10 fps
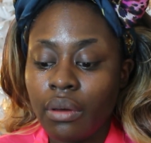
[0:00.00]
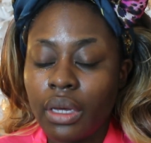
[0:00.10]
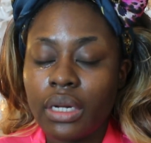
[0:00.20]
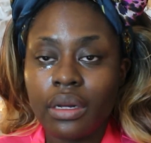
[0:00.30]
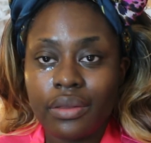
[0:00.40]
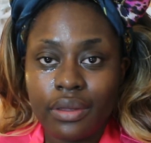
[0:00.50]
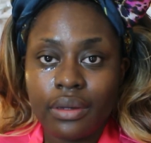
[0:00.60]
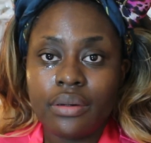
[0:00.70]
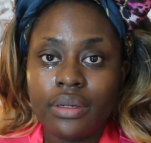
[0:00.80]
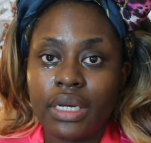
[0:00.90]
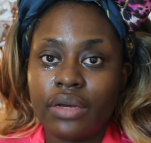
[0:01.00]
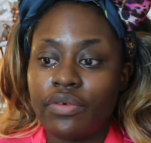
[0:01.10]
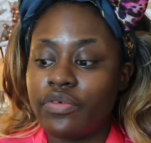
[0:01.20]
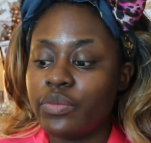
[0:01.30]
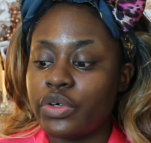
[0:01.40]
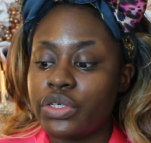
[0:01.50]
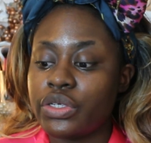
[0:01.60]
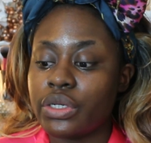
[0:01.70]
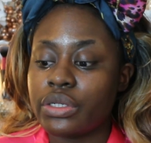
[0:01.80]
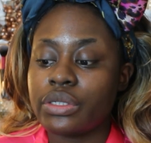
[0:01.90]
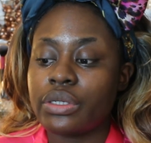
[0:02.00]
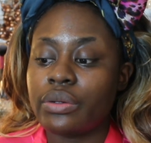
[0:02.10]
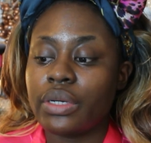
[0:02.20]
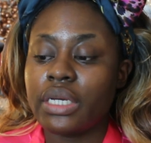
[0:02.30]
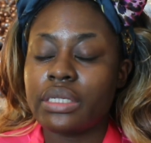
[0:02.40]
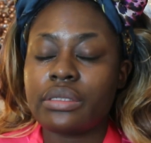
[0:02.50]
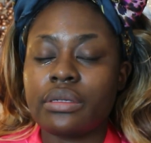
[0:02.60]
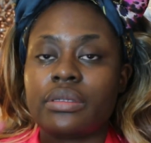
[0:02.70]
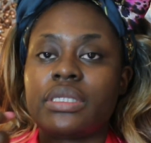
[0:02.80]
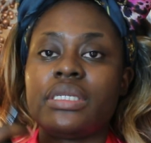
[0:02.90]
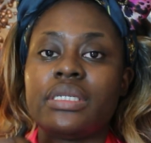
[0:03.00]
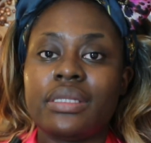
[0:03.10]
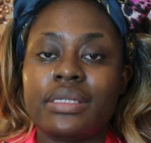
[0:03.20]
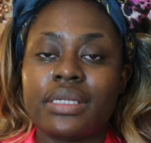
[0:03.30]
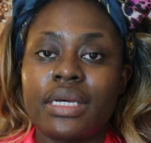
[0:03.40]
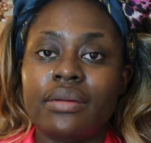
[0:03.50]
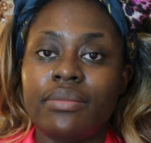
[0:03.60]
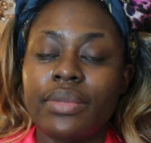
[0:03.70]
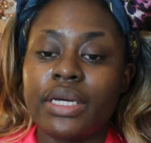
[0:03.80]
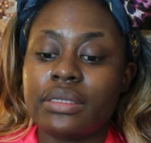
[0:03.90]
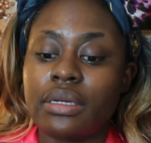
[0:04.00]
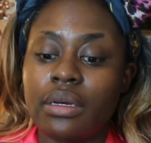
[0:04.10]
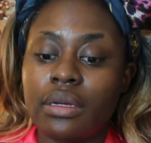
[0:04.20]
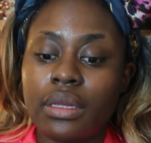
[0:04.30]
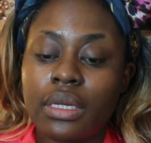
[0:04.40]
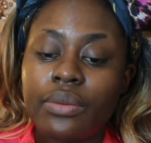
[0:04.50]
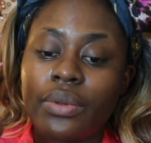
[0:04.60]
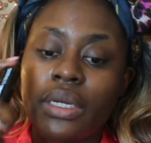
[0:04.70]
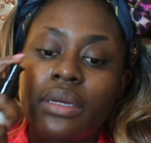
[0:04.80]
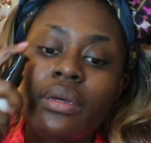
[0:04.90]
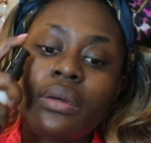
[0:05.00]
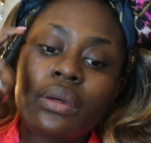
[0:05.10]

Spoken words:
another layer of moisture, so it soaks into the skin better that way.